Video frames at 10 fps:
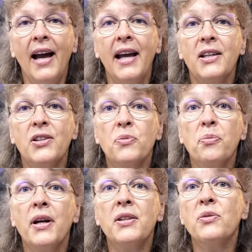
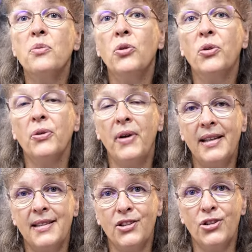Express more
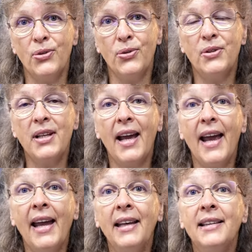gratitude
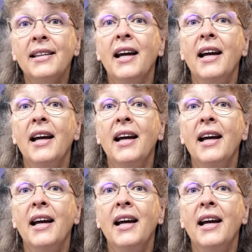and